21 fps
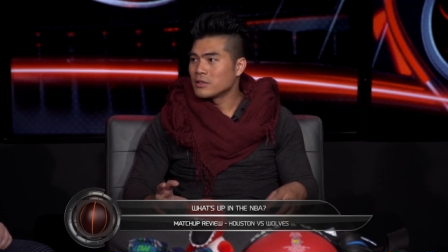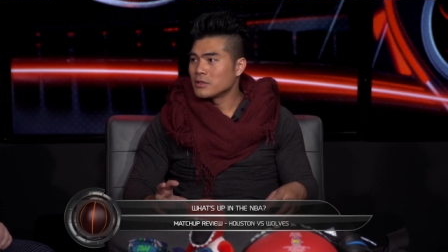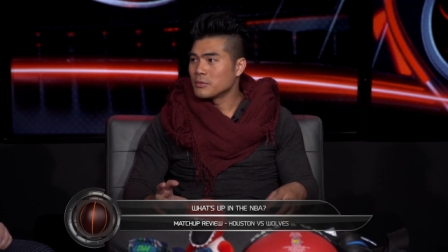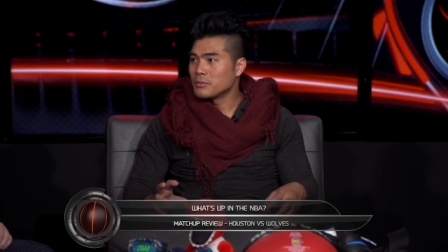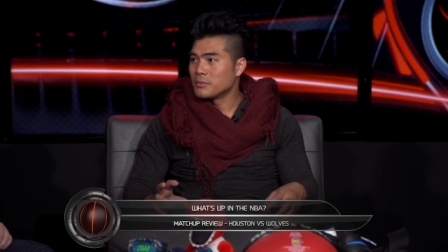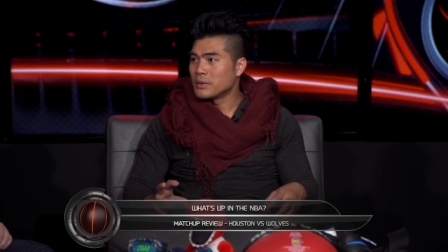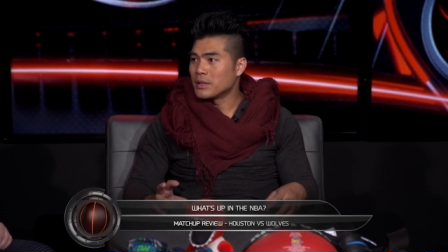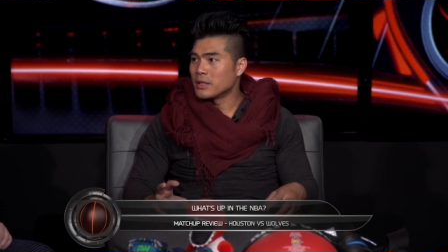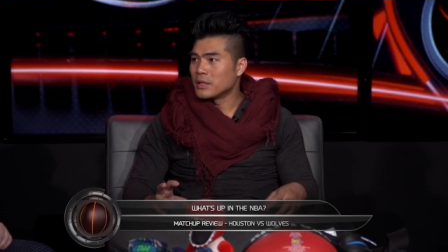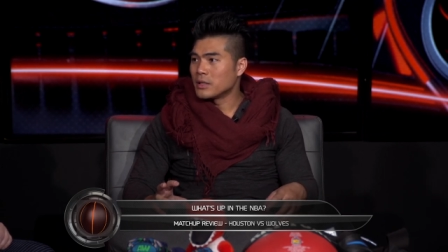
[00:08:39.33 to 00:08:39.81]

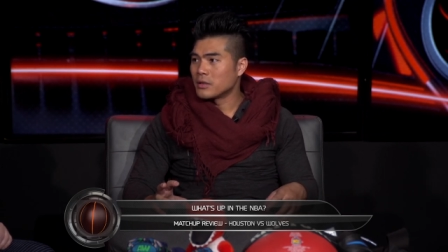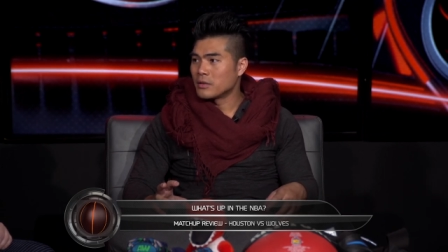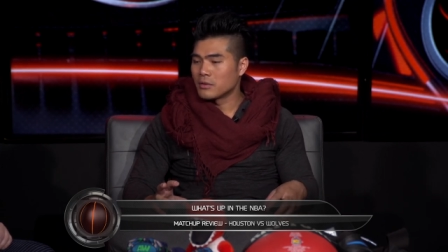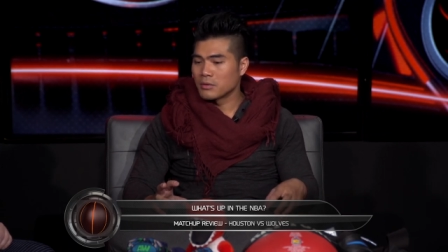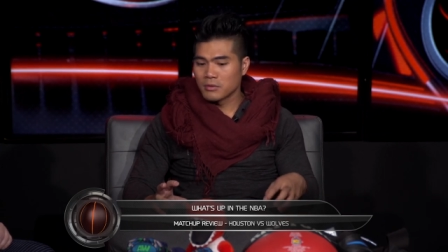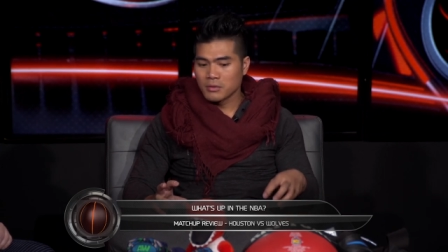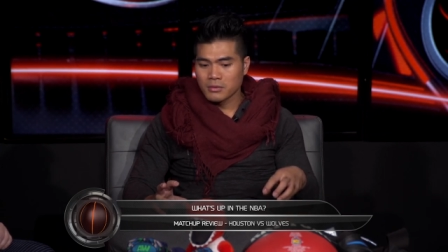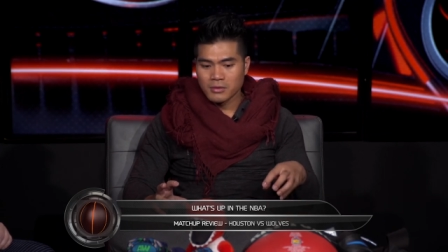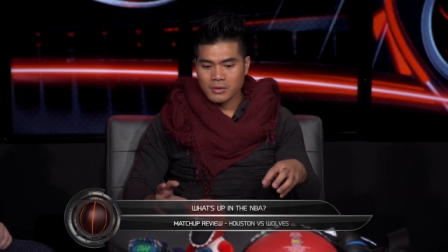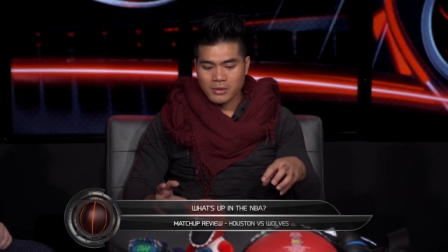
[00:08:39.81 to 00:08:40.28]
to be, you
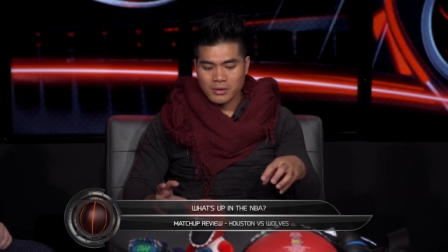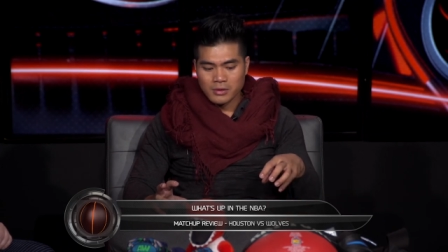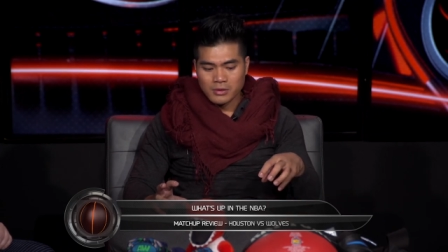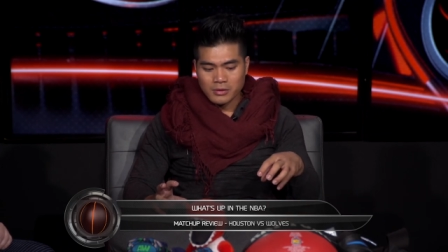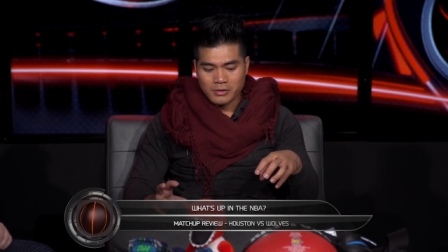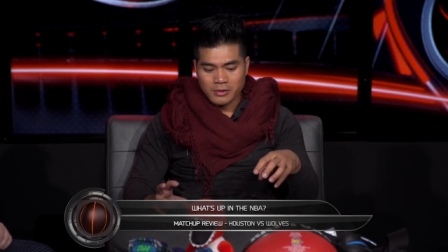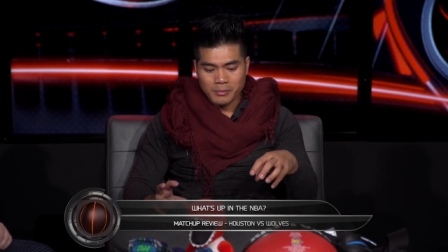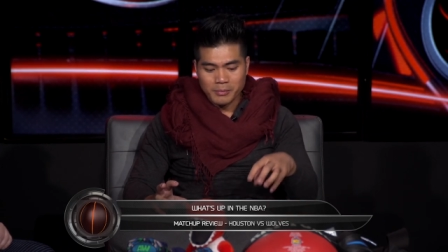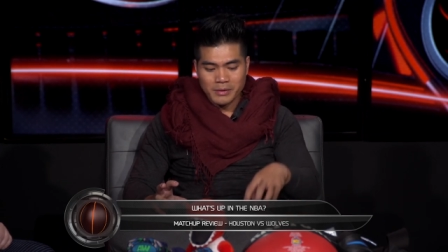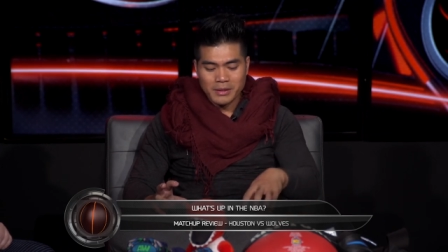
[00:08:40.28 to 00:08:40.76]
know,
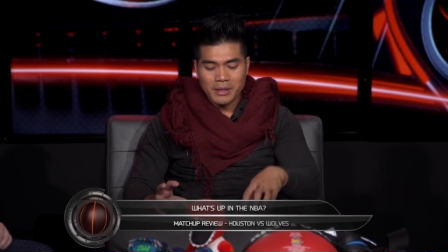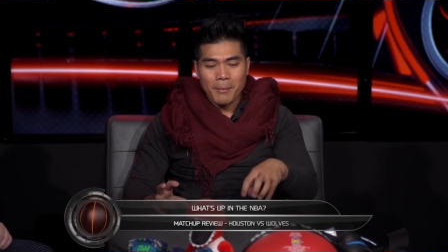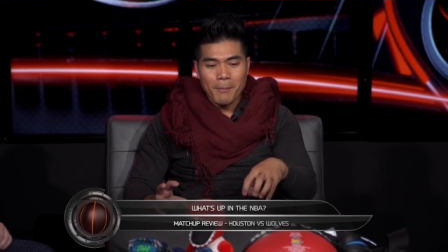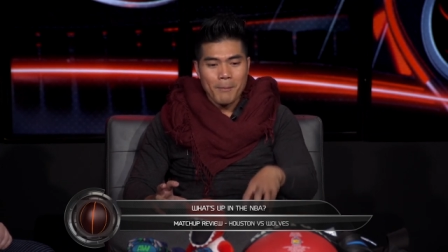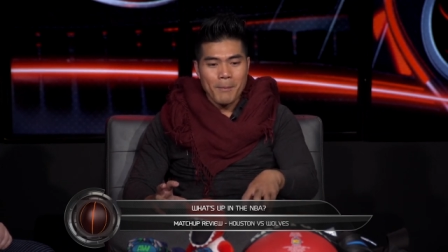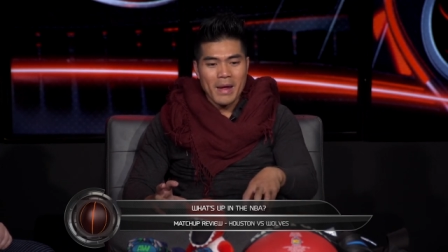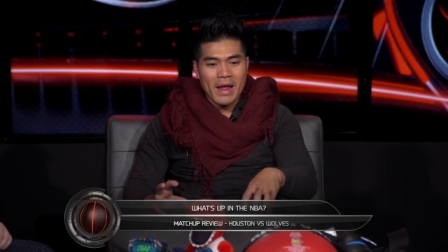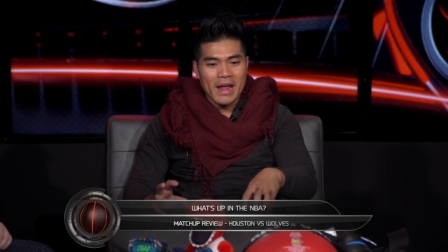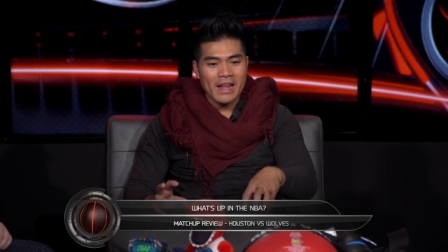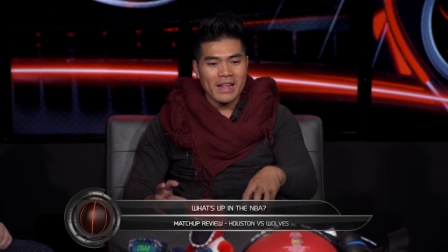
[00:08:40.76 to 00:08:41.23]
to be the
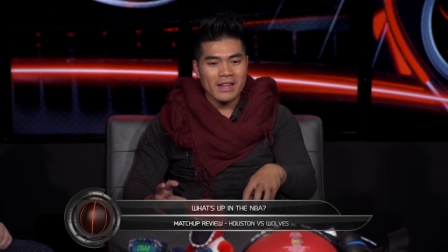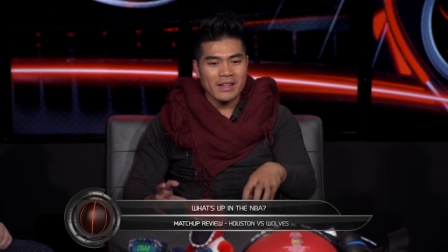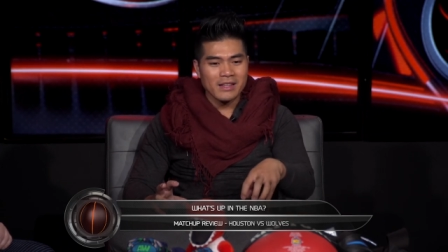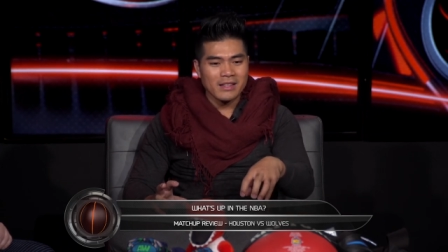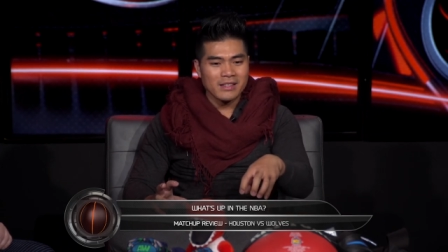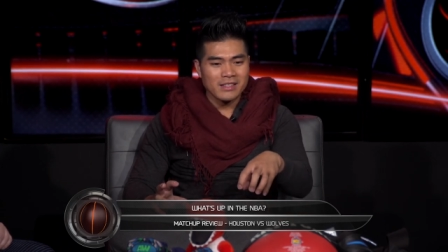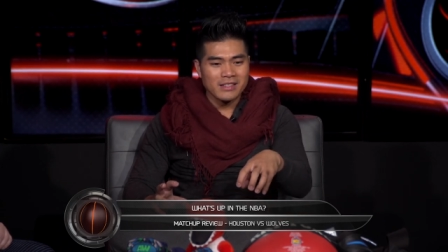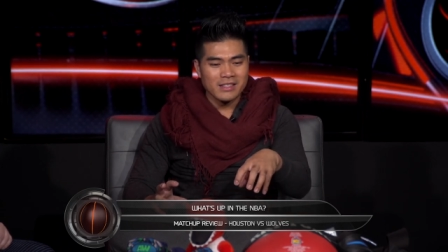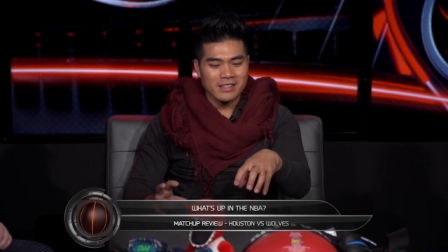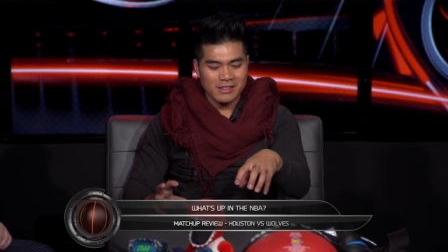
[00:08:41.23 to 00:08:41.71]

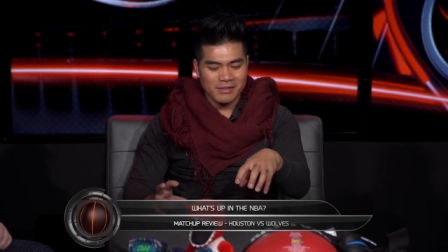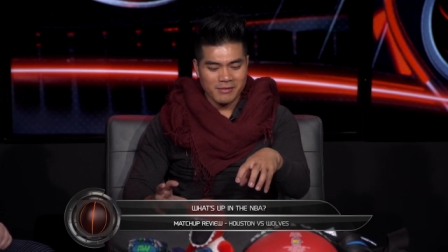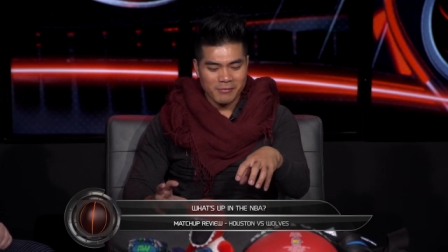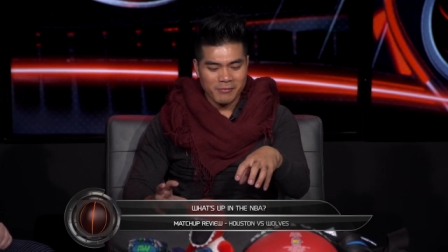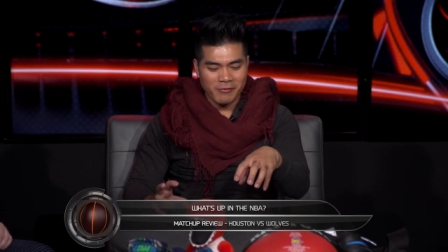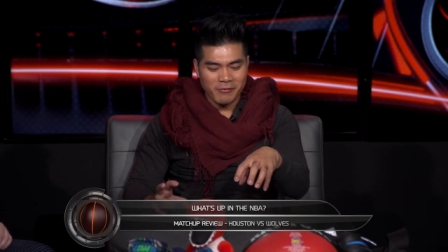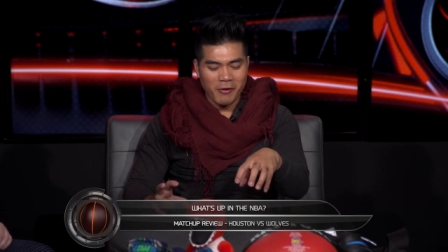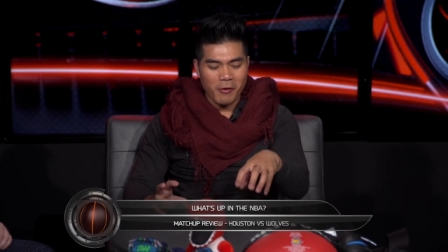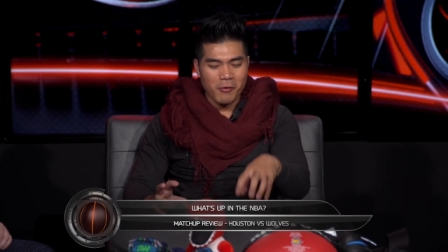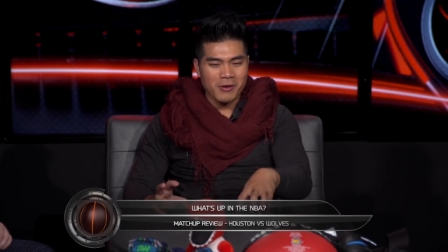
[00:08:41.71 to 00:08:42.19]
main
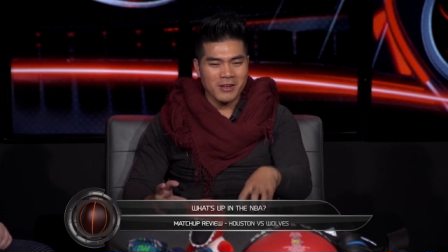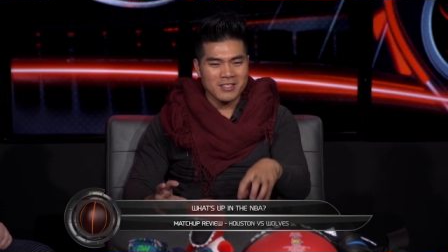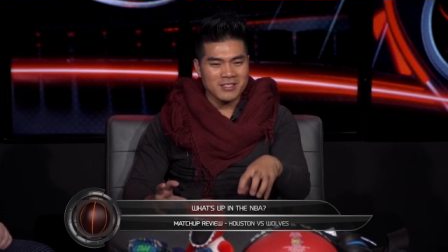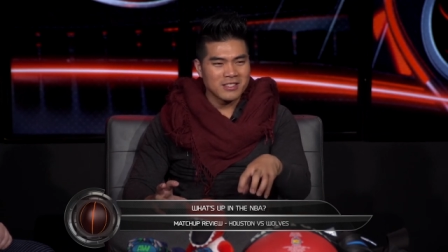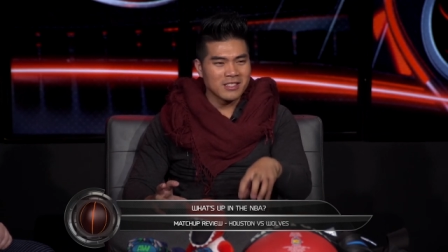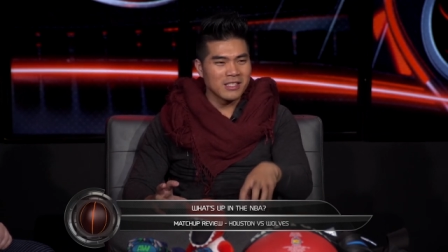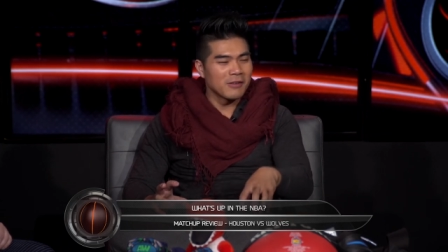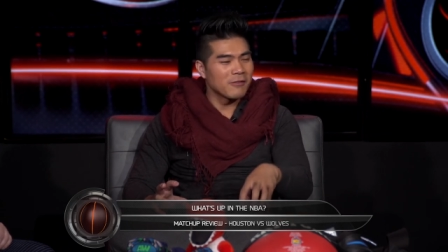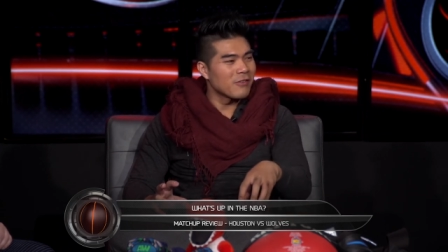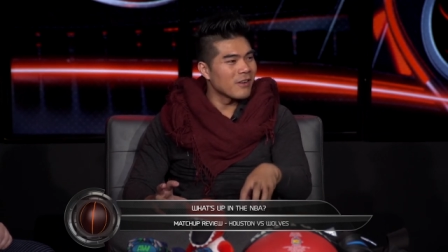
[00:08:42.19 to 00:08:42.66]

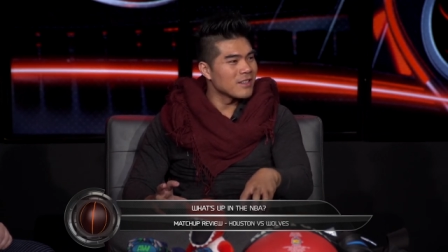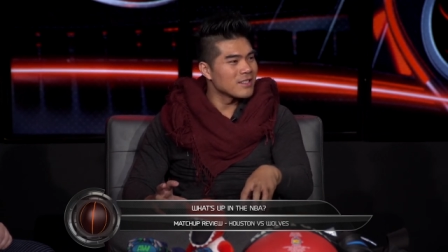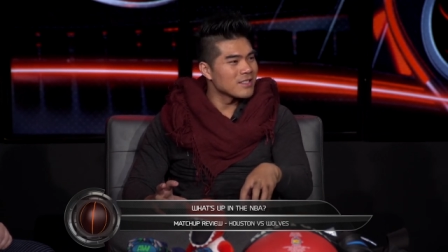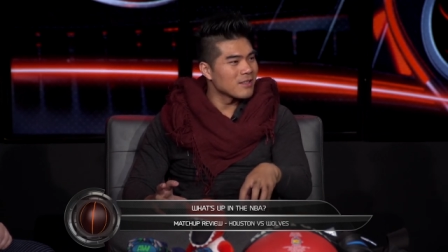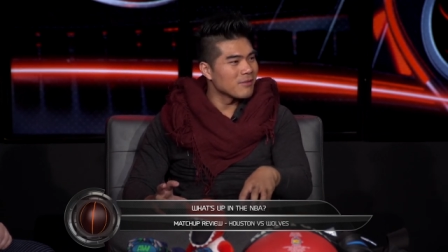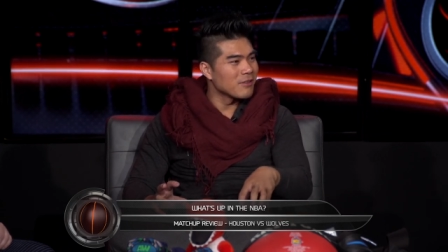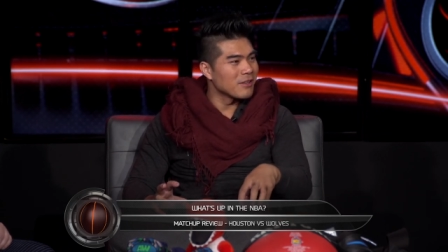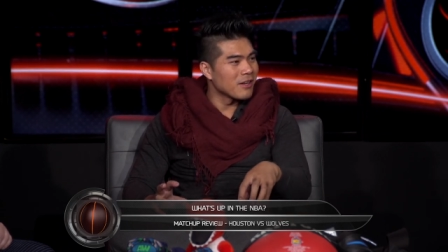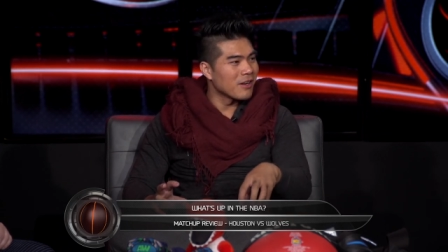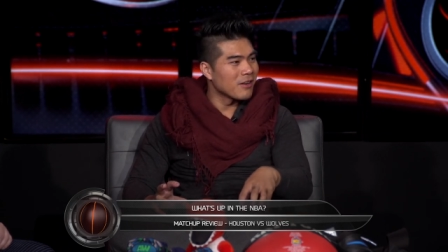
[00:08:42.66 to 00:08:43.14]
focus
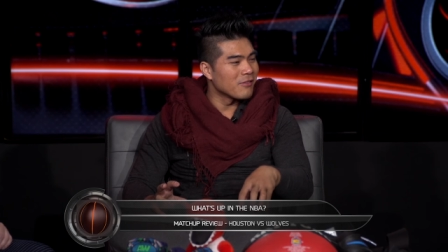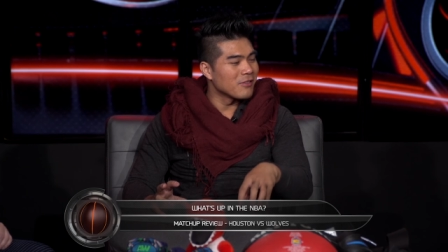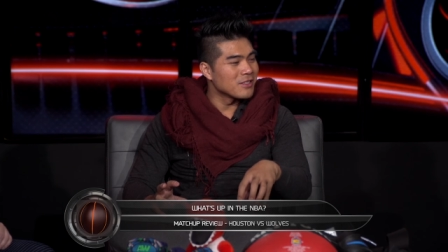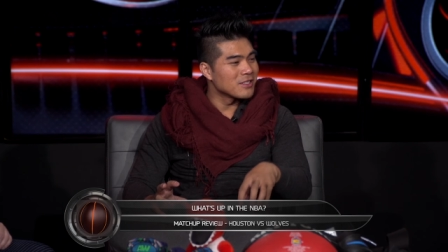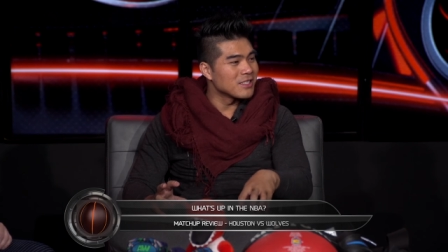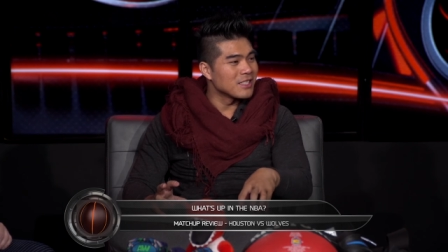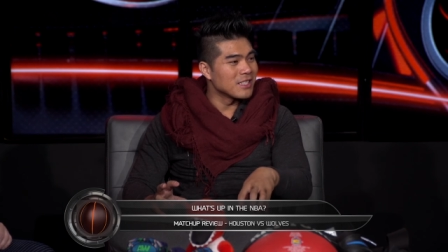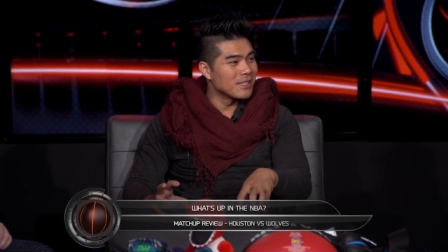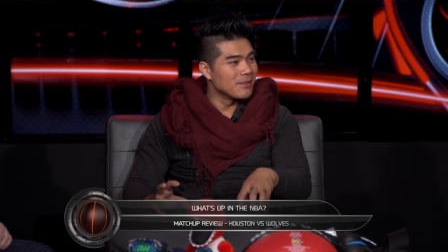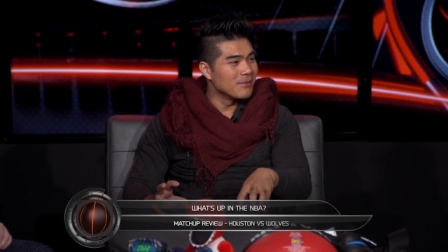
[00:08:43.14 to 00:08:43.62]
defensively of
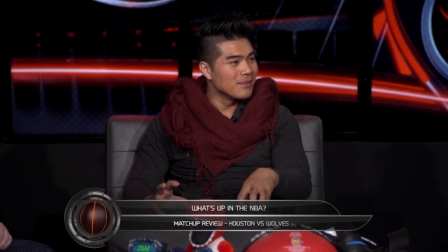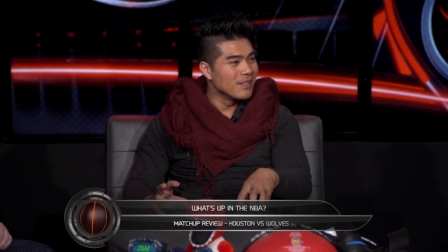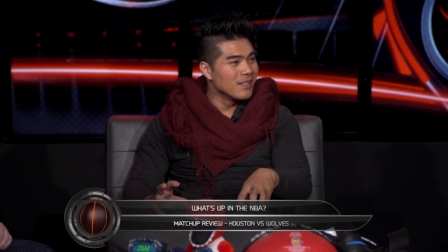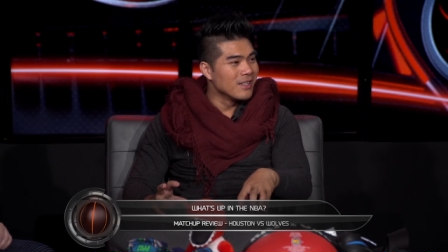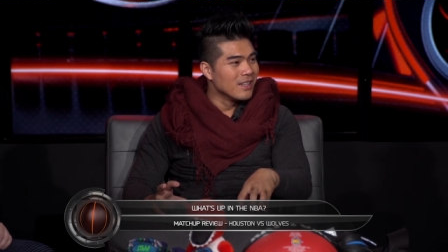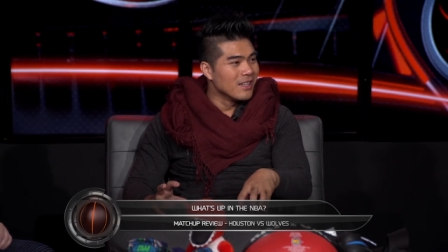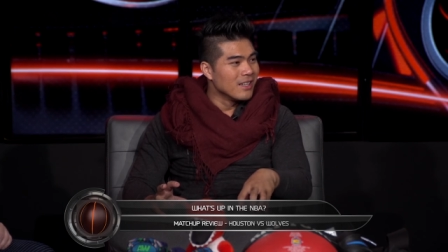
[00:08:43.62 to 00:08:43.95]
a team.